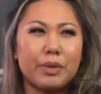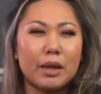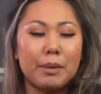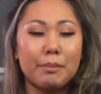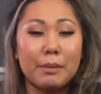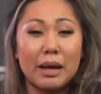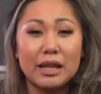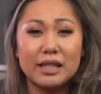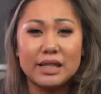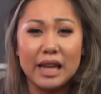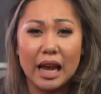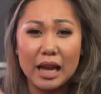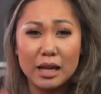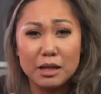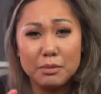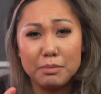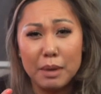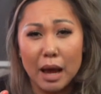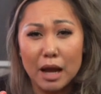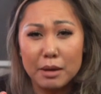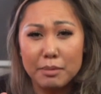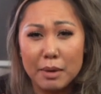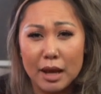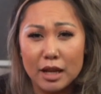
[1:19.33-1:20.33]
My Titan
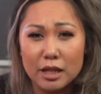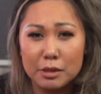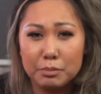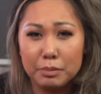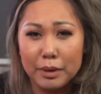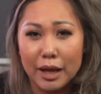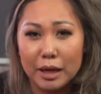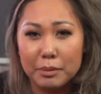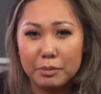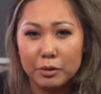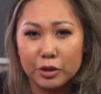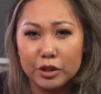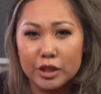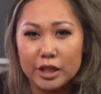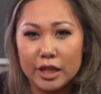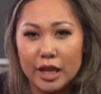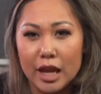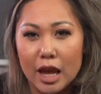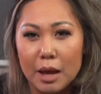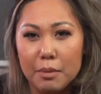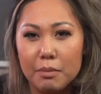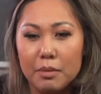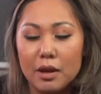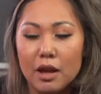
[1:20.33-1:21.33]
backpack's black
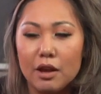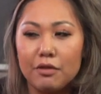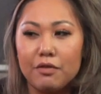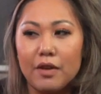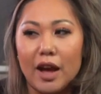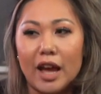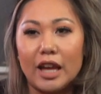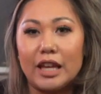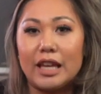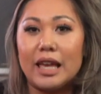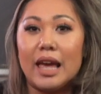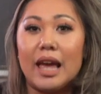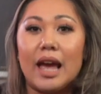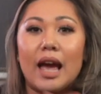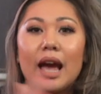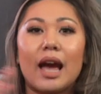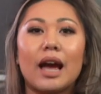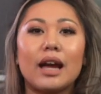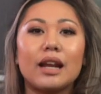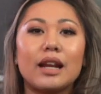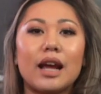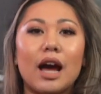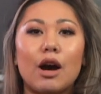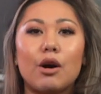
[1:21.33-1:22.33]
multicam. If I
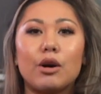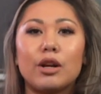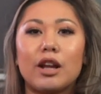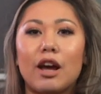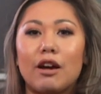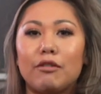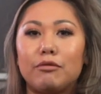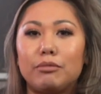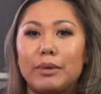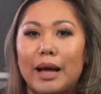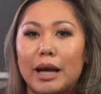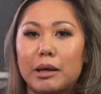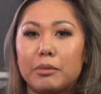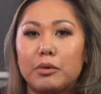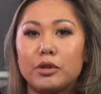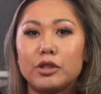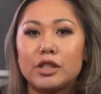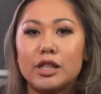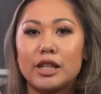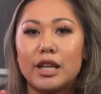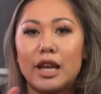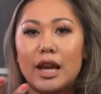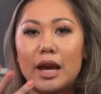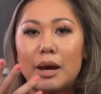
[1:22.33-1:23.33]
can, I would have black
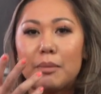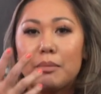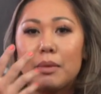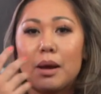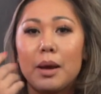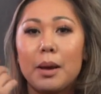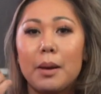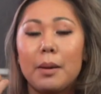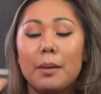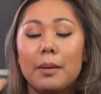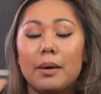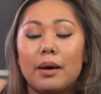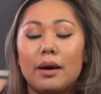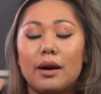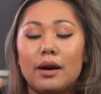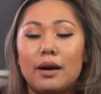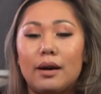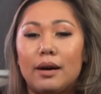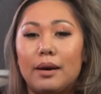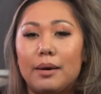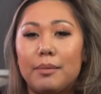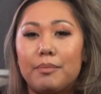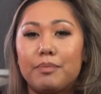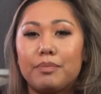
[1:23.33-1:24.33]
multicam
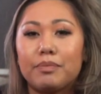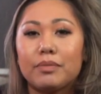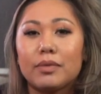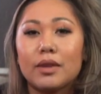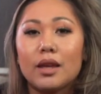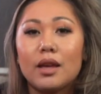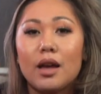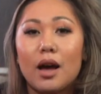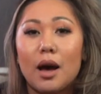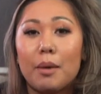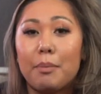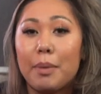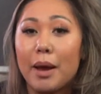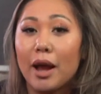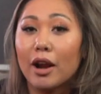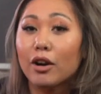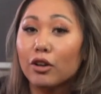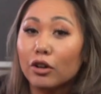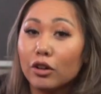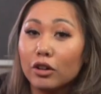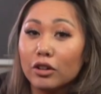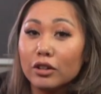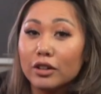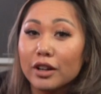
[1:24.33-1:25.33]

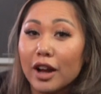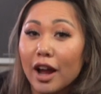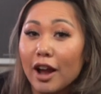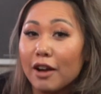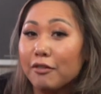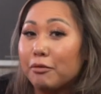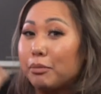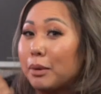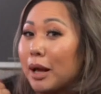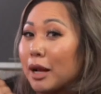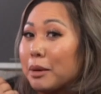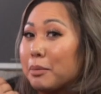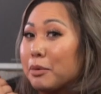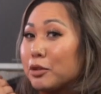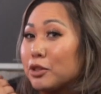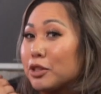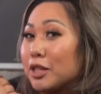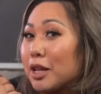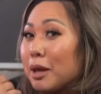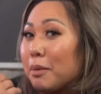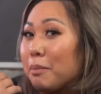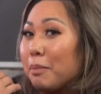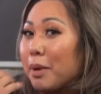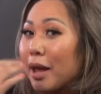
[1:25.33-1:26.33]
apparel. I have black
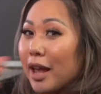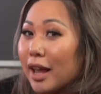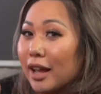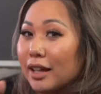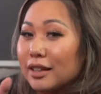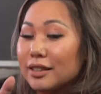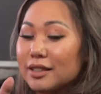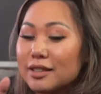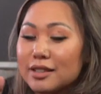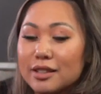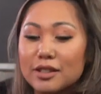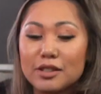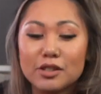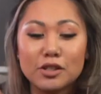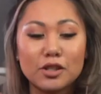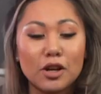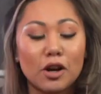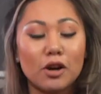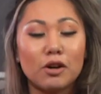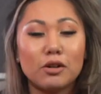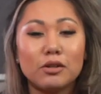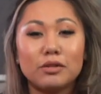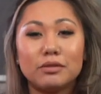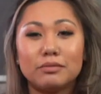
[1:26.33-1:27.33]
multicam pants.
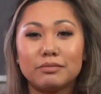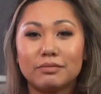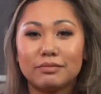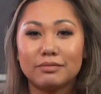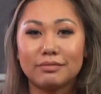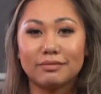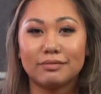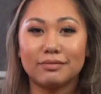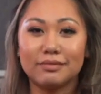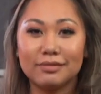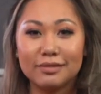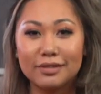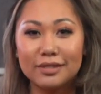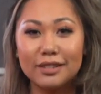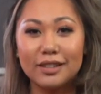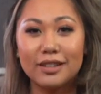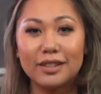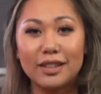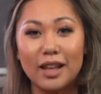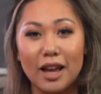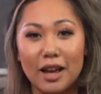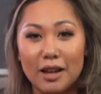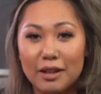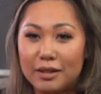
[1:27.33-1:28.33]
So
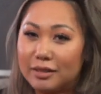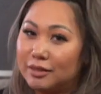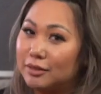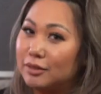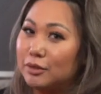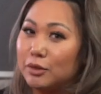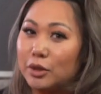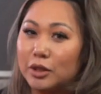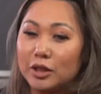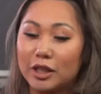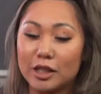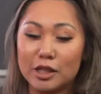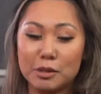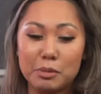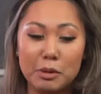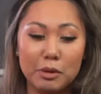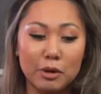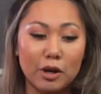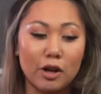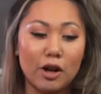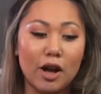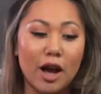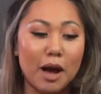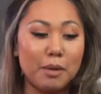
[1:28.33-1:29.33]
let's be
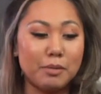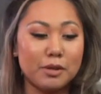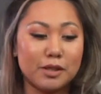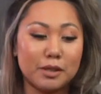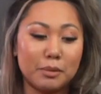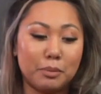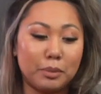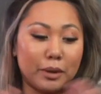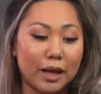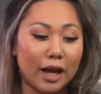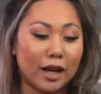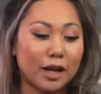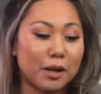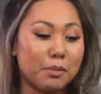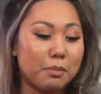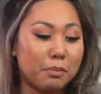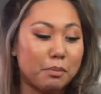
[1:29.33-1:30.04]
real, I'm just a black